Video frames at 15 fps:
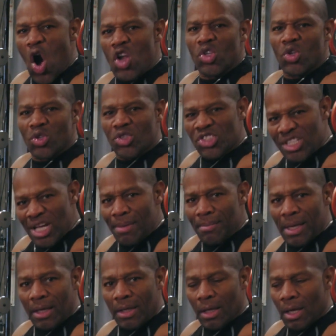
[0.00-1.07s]
on your
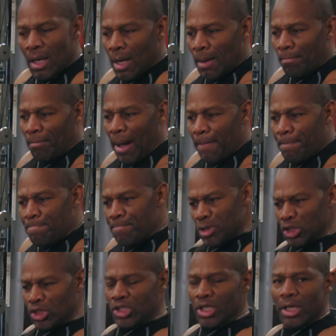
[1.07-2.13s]
stomach by
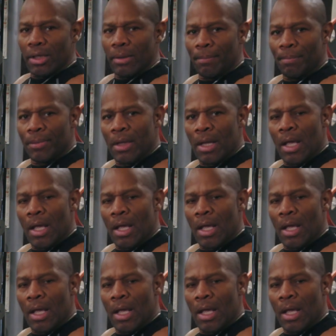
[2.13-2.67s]
pushing,